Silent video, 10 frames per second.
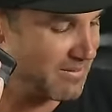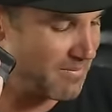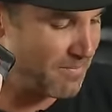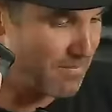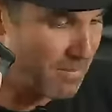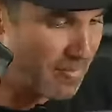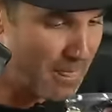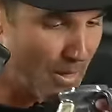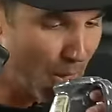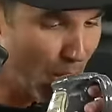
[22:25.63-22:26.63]
Yeah,
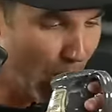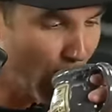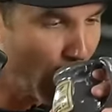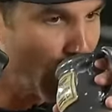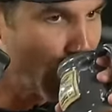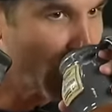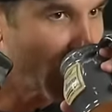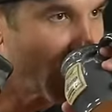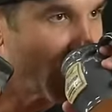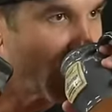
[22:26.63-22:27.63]
uh,
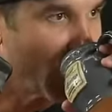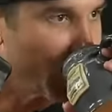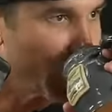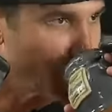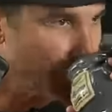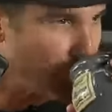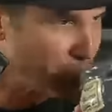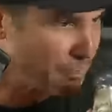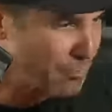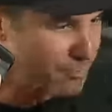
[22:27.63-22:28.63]
and it would honestly
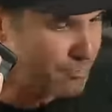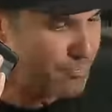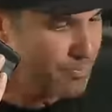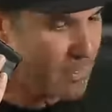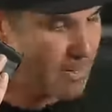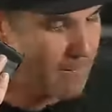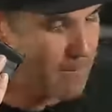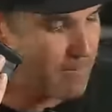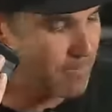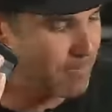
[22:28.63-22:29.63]
be super cool
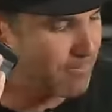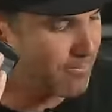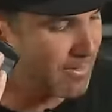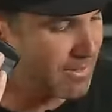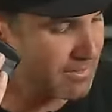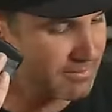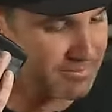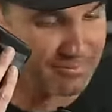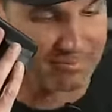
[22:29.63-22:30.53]
to drive it back home.